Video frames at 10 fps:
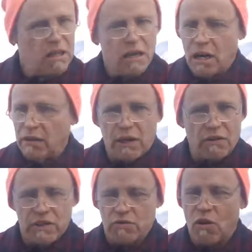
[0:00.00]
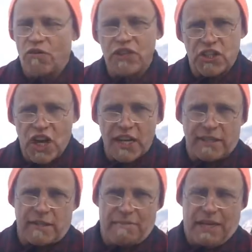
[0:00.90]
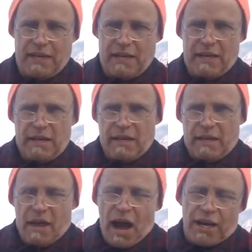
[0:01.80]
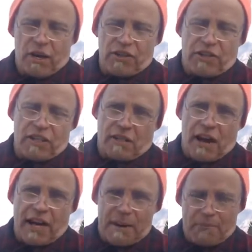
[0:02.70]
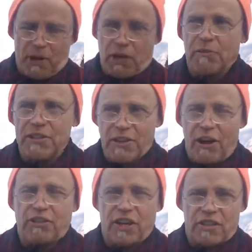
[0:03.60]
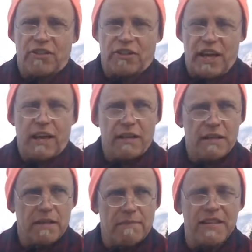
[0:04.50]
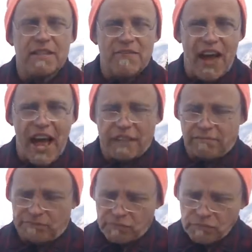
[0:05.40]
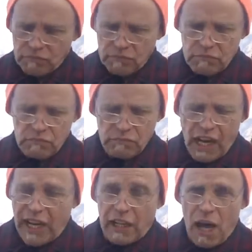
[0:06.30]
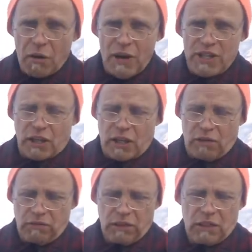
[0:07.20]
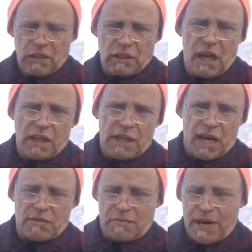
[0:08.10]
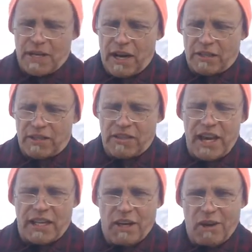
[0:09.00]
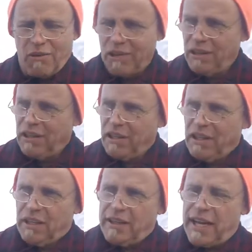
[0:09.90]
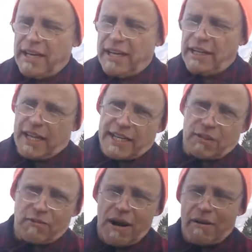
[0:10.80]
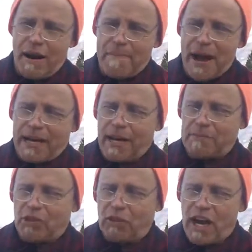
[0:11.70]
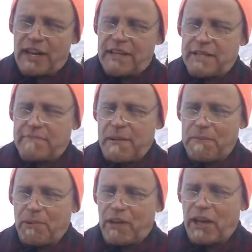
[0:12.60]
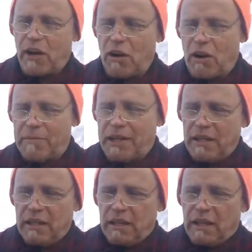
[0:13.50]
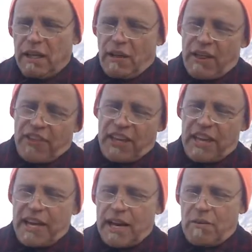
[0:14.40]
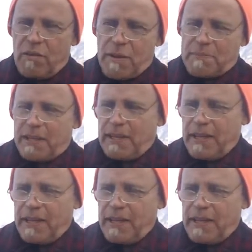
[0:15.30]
Oh no, this wolf is chasing. I know the Cisco, I got pretty results yesterday. The best I've had. I got a long ways to go. Long talks with my doctors, they know that it likes to rear right back up. So a lot of these people, they go home and you know, they think they got it whipped and